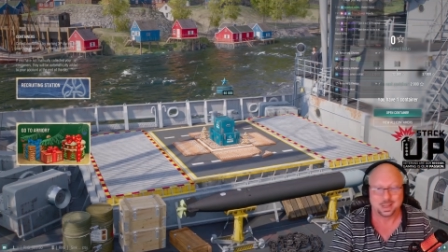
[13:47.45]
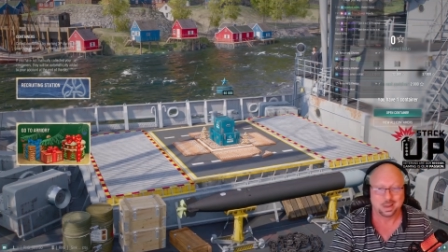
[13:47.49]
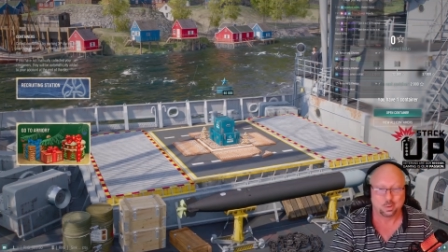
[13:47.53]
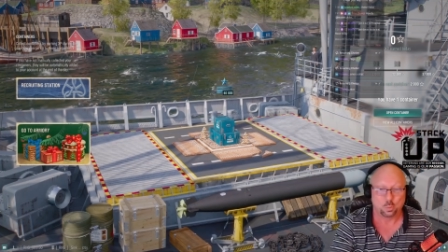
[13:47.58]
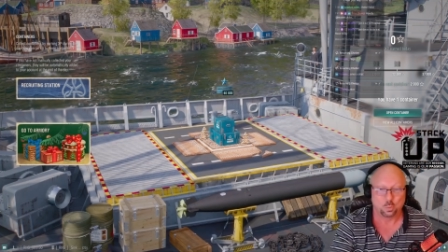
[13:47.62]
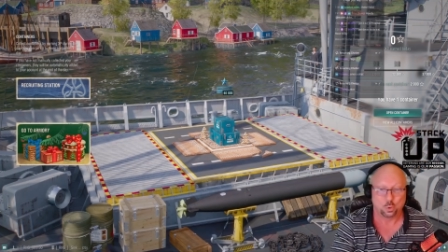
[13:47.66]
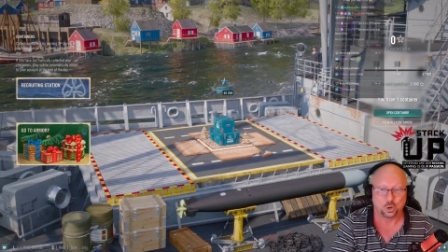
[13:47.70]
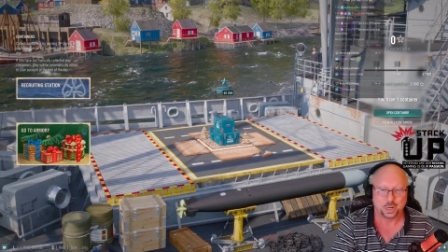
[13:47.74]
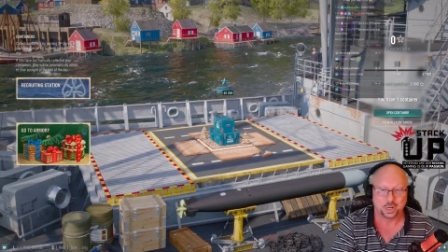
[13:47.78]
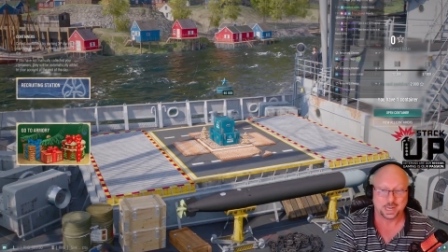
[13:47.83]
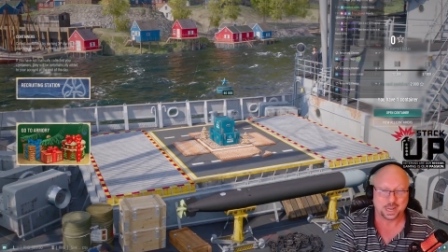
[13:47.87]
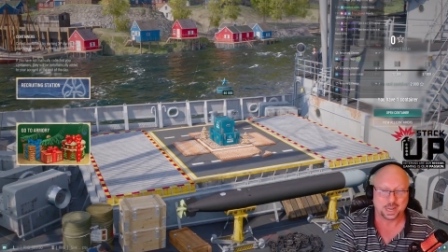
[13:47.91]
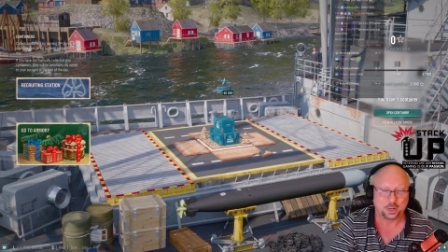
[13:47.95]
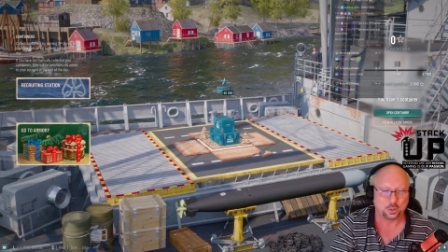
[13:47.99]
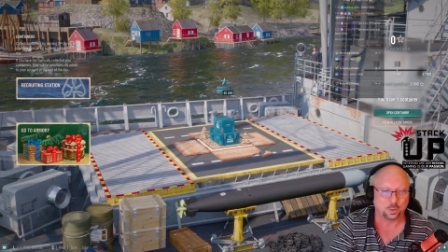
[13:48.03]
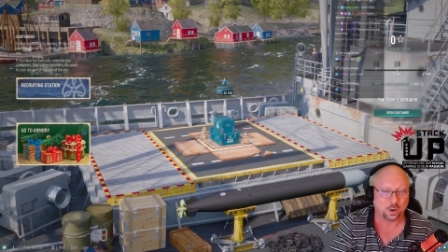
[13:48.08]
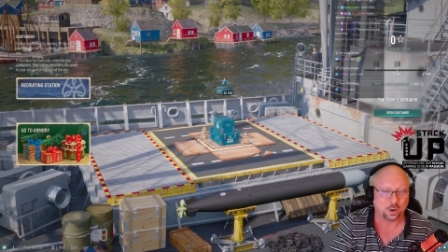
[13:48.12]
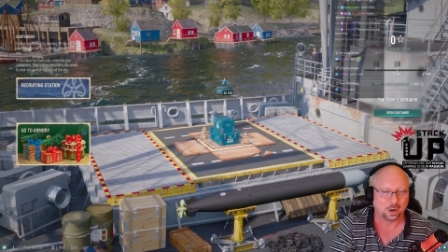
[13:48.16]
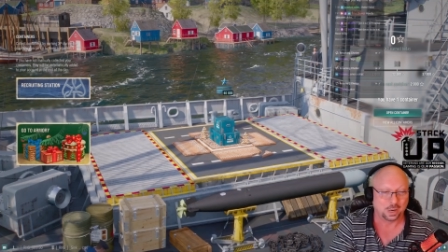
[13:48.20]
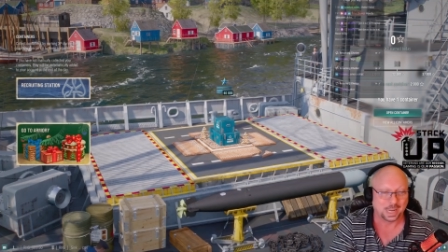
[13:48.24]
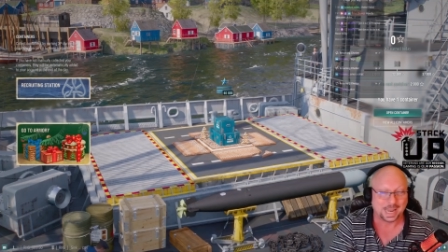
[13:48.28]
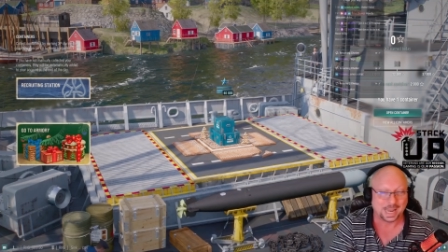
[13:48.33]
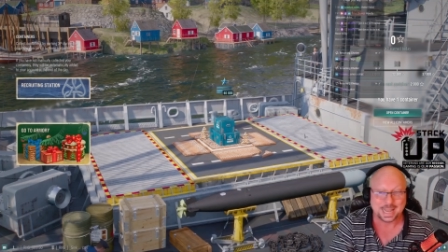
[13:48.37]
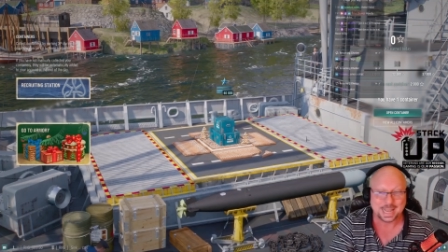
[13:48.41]
We're down to our
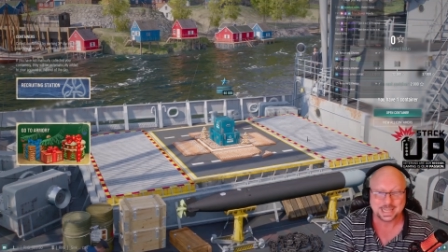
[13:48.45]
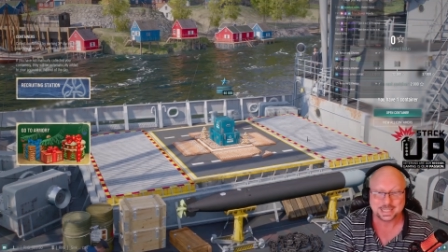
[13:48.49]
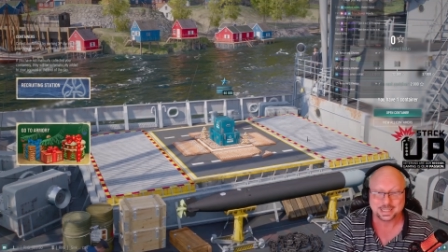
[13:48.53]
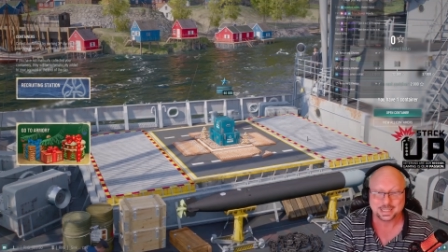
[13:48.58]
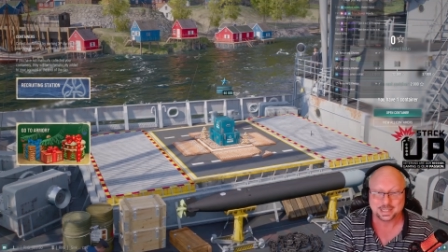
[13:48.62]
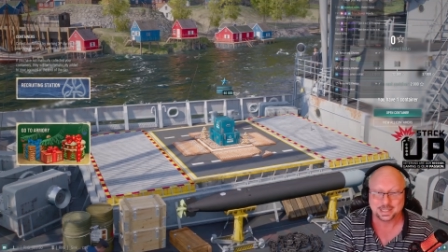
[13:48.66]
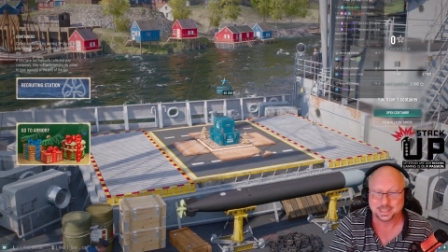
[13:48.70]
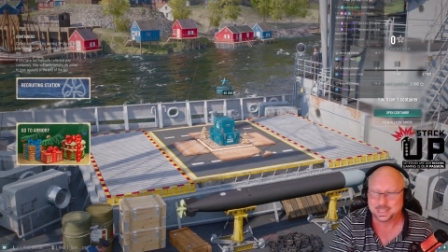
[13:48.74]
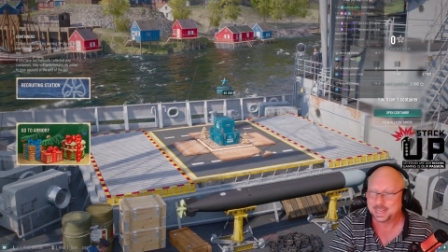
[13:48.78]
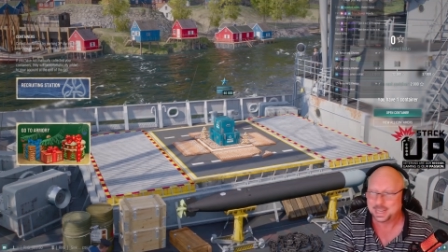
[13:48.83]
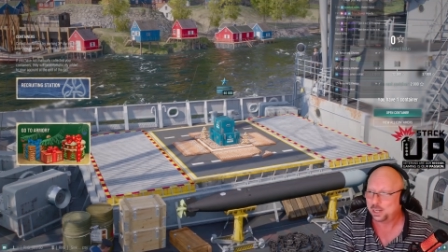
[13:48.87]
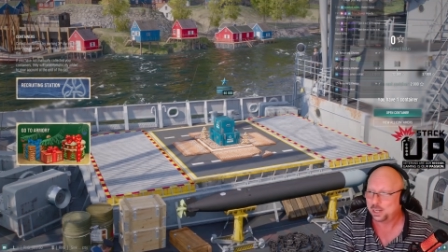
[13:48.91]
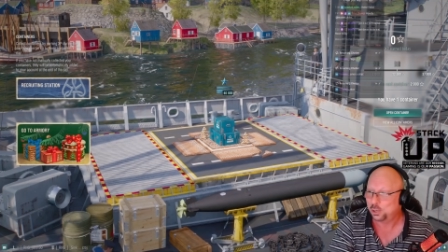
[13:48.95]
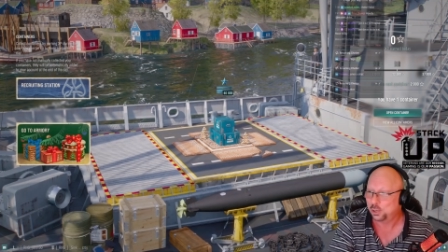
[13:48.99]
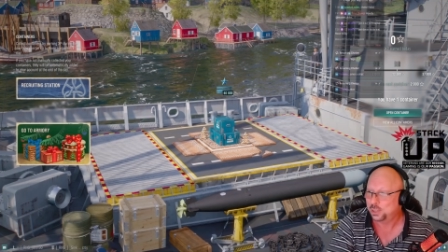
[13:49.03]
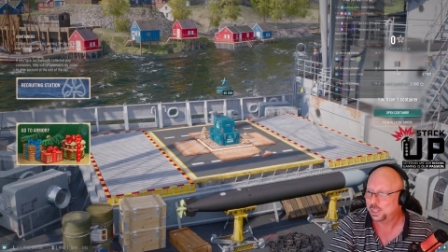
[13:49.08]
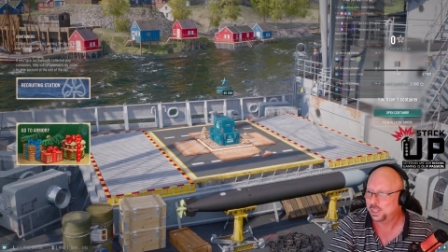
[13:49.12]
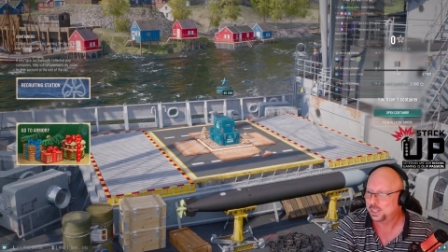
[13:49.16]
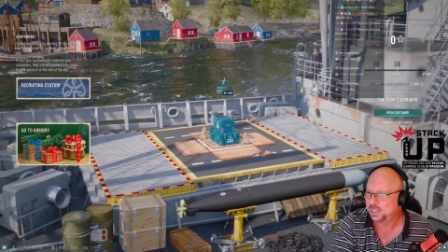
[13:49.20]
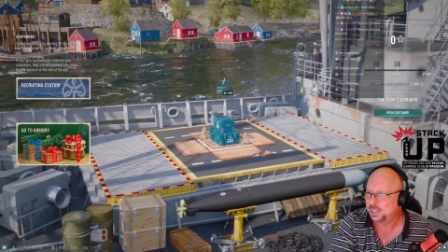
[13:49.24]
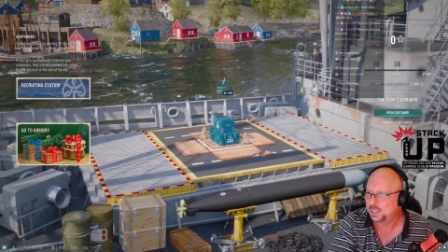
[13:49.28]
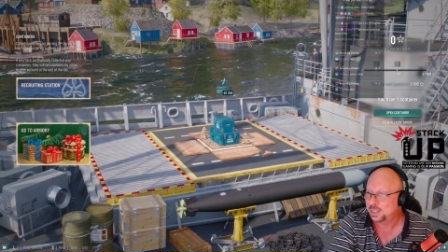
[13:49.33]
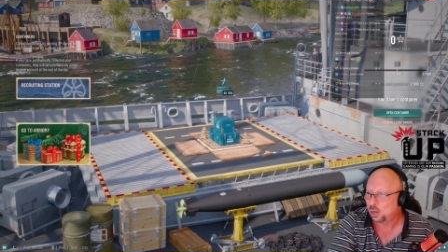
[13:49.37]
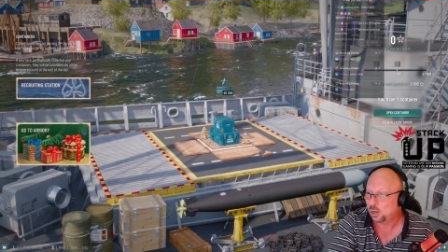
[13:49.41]
last container. This
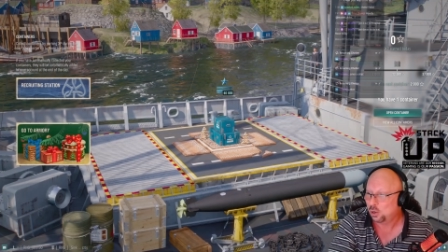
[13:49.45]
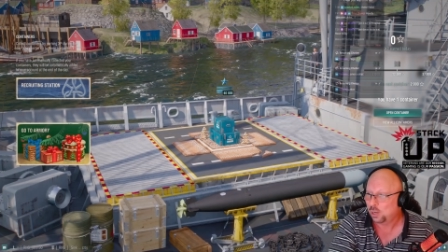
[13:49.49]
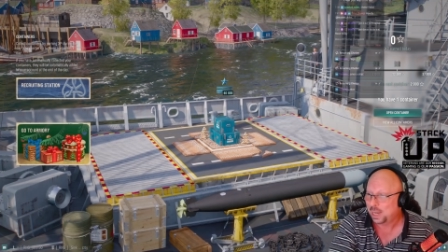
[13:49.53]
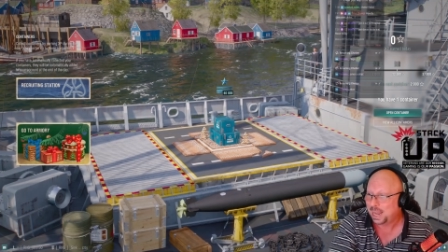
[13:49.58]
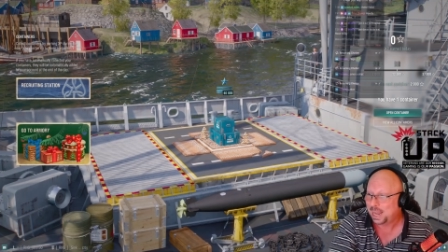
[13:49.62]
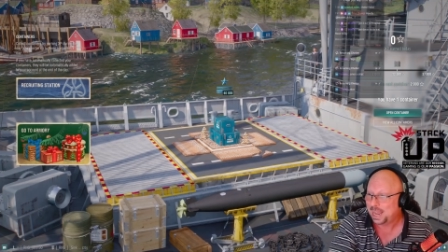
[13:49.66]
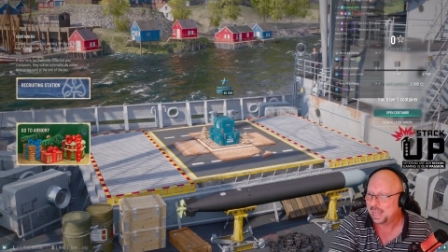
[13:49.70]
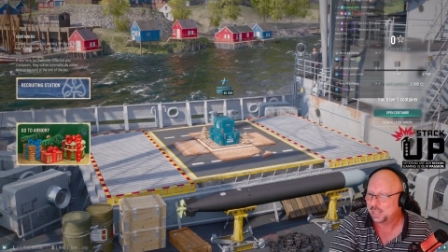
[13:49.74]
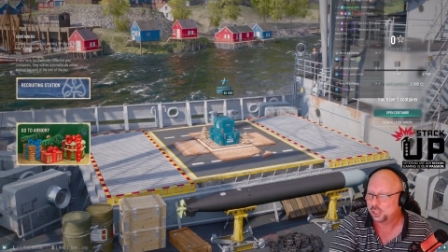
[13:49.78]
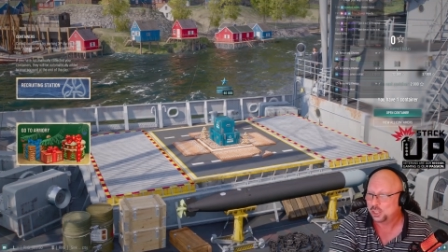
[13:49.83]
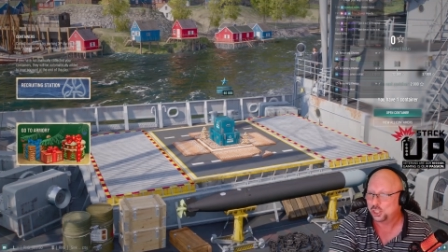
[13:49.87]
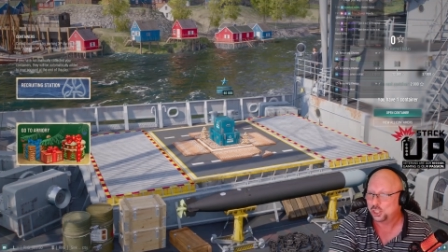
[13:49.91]
is our last